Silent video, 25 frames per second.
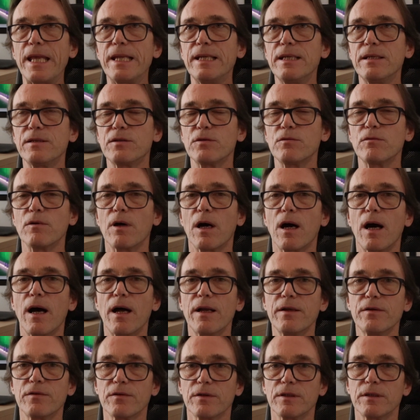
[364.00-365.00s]
80 to
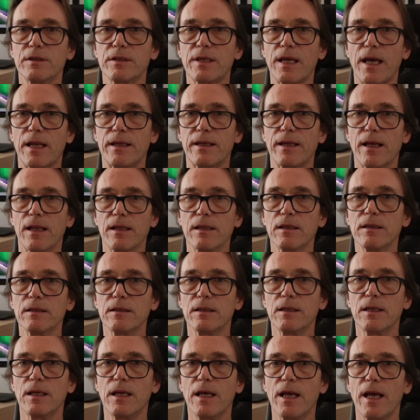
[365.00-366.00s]
100 candela,
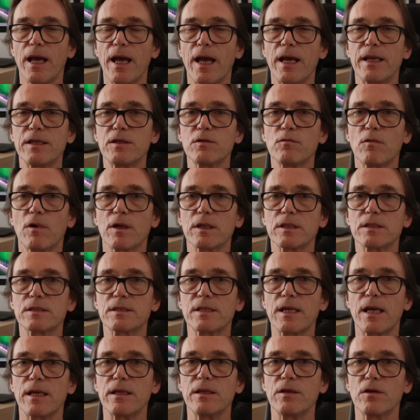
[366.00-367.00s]
and you want to
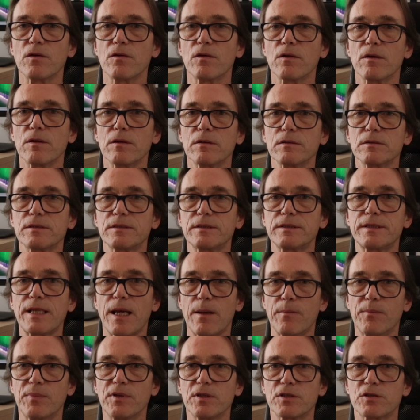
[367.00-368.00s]
set your
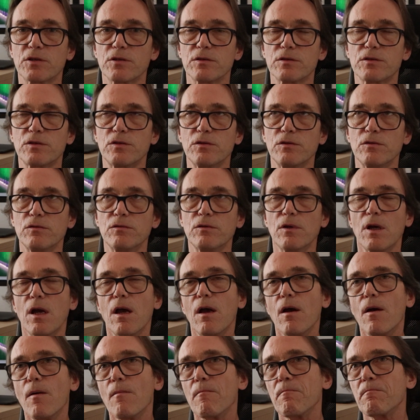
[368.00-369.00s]
temperature to
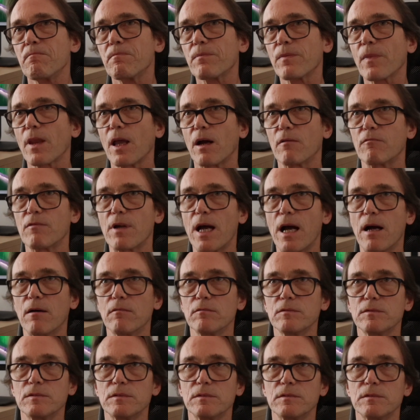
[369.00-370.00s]

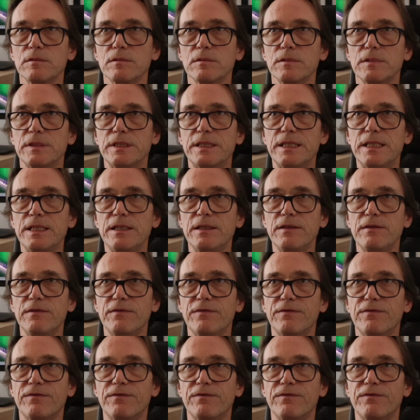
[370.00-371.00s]
around
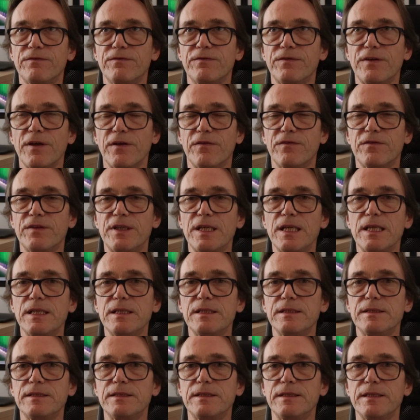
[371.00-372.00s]

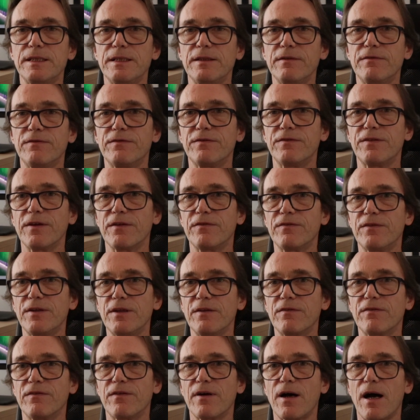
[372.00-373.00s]
D50,
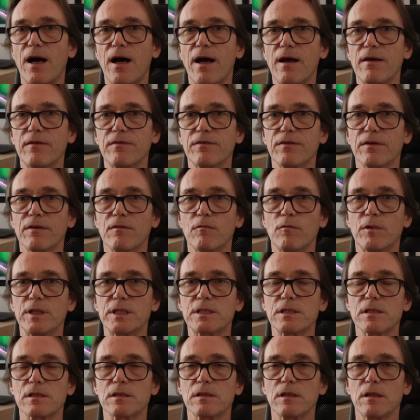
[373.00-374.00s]
D55,
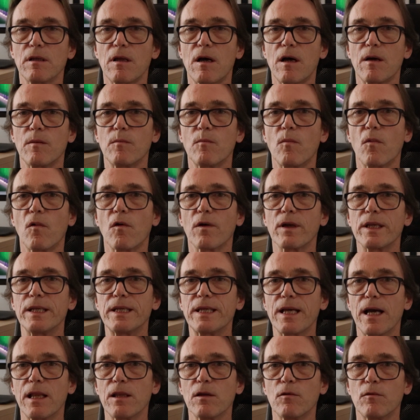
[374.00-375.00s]
which is a lot more
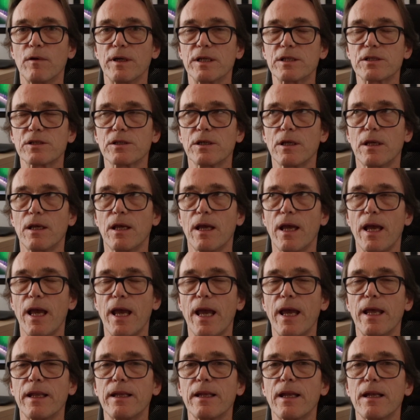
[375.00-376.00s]
yellowish,
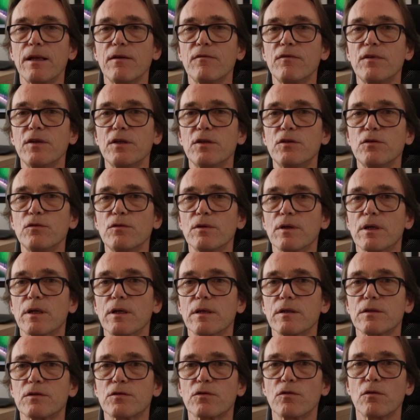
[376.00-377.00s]
and then if you do a
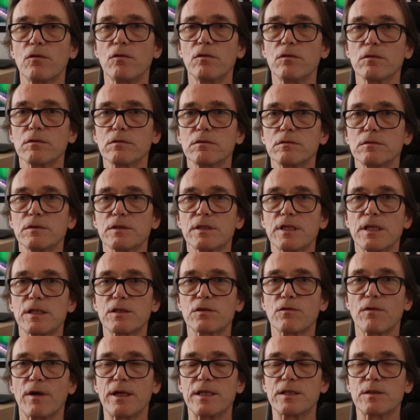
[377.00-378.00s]
control
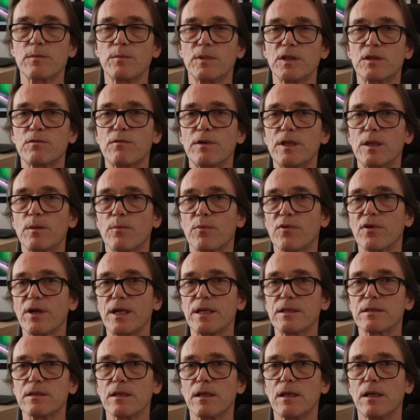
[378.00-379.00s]
situation between your
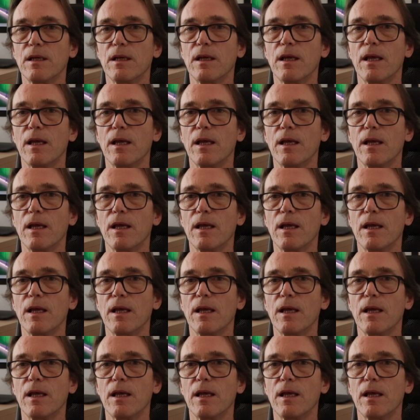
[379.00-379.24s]
print